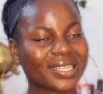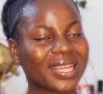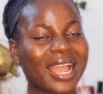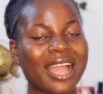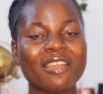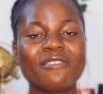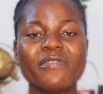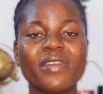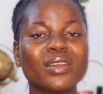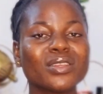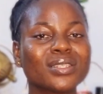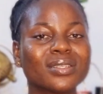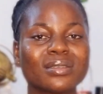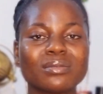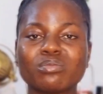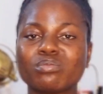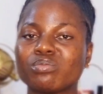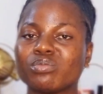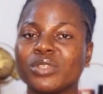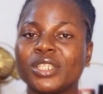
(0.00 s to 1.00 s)
I felt
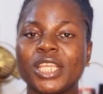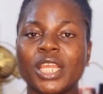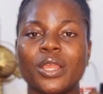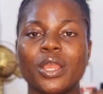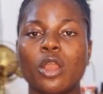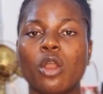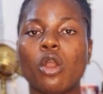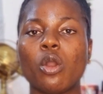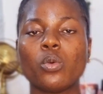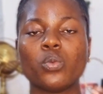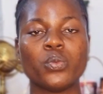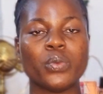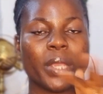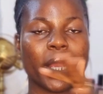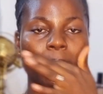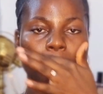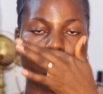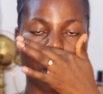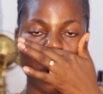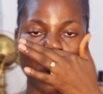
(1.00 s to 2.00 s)
they
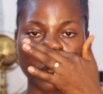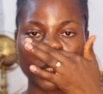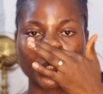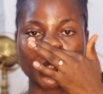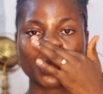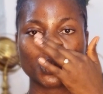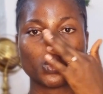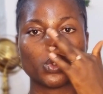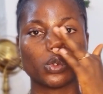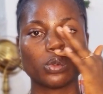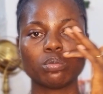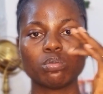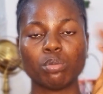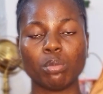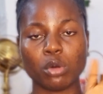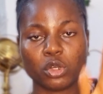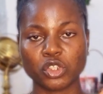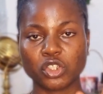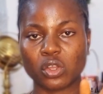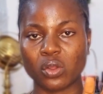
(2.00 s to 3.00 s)
were all too
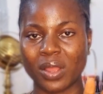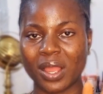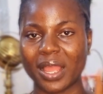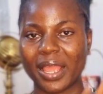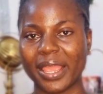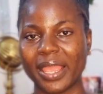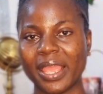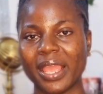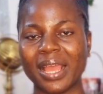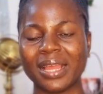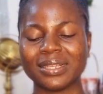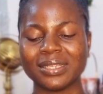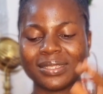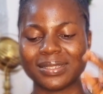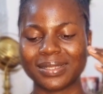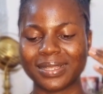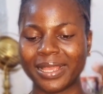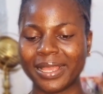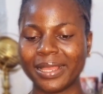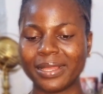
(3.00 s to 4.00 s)
much on her hair, and
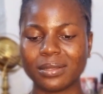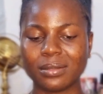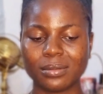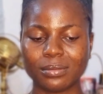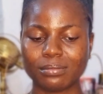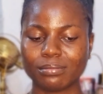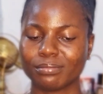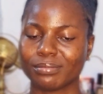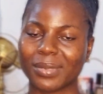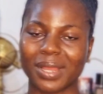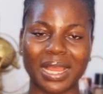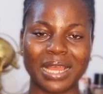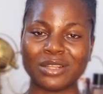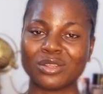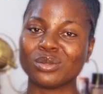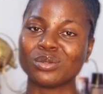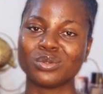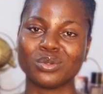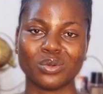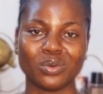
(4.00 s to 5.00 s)
instead, I
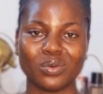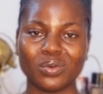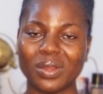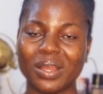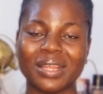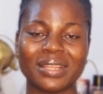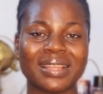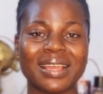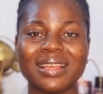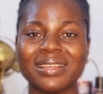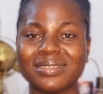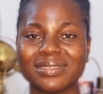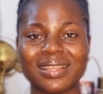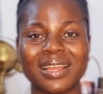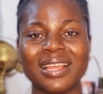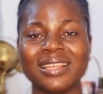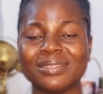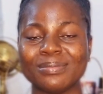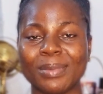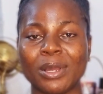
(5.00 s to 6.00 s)
don't know. That,
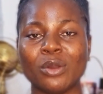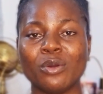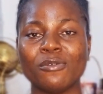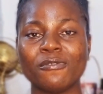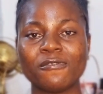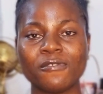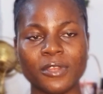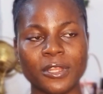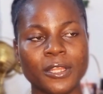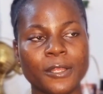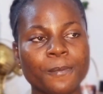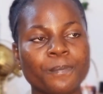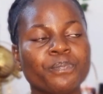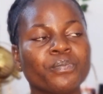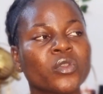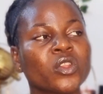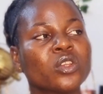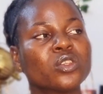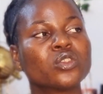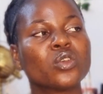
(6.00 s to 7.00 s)
that is my own feeling.
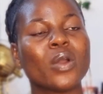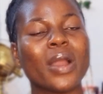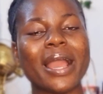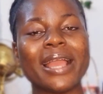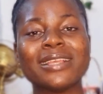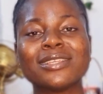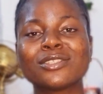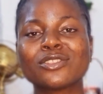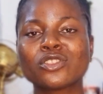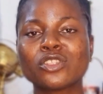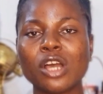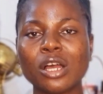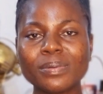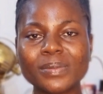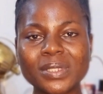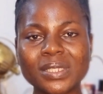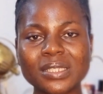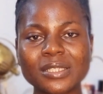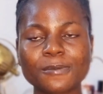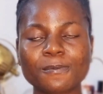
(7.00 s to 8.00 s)
So I
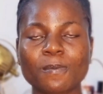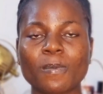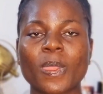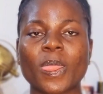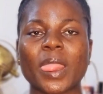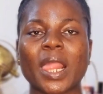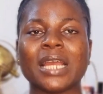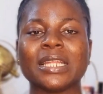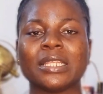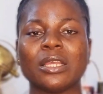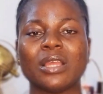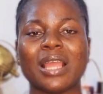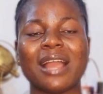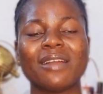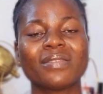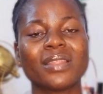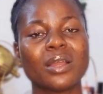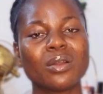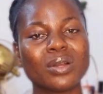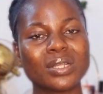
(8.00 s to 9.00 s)
stopped, and then
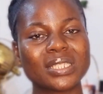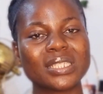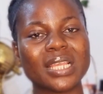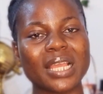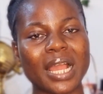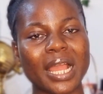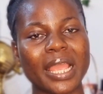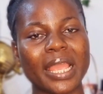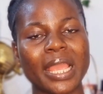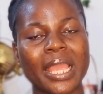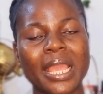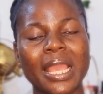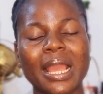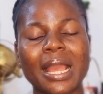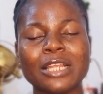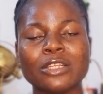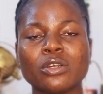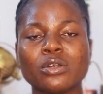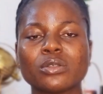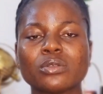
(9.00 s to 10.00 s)
after cutting her hair,
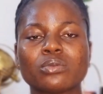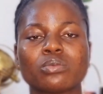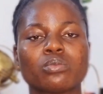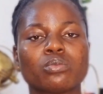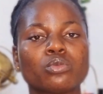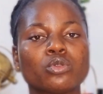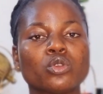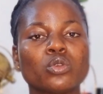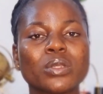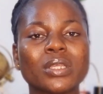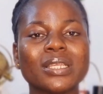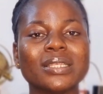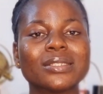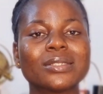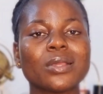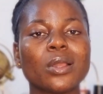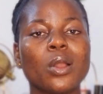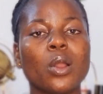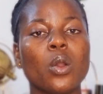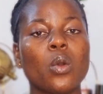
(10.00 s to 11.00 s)
I just took it
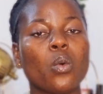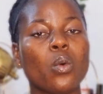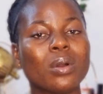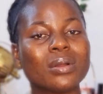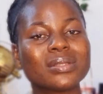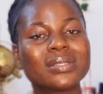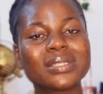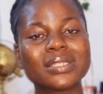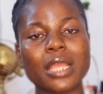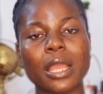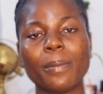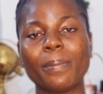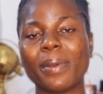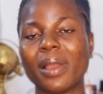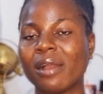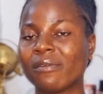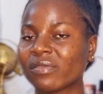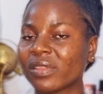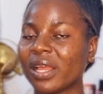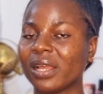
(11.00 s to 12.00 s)
one step
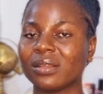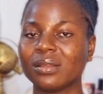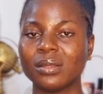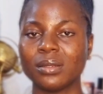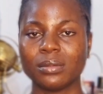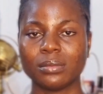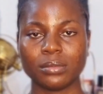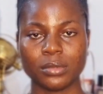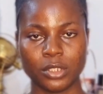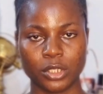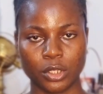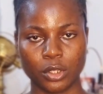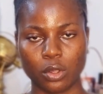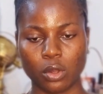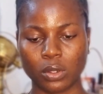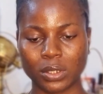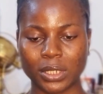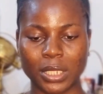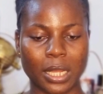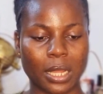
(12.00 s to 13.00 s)
after the
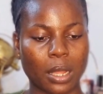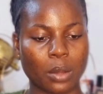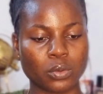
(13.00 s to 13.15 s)
other.